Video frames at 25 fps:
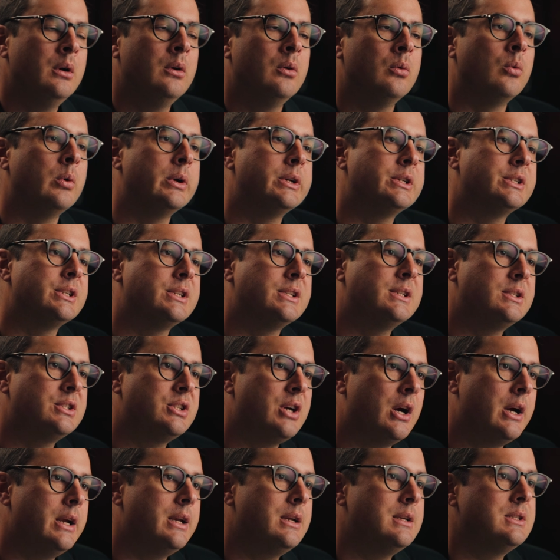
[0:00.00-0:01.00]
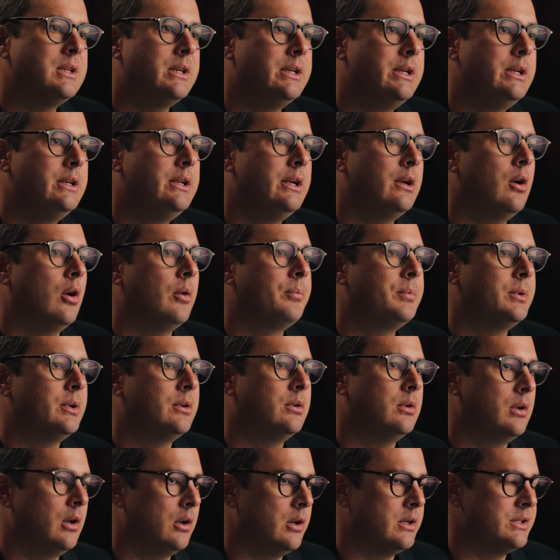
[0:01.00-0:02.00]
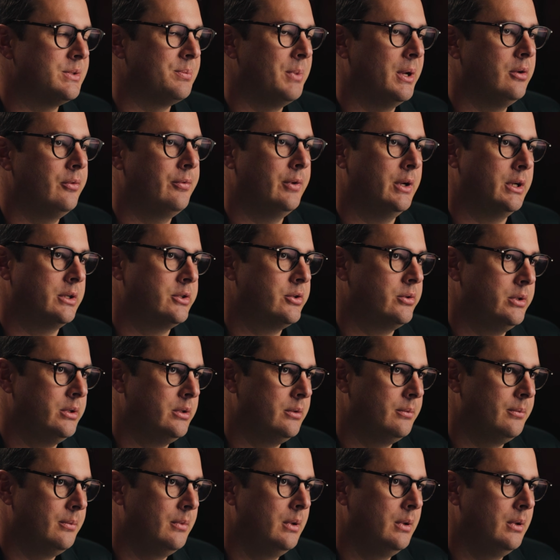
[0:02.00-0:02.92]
which is China's leading optical glass manufacturer.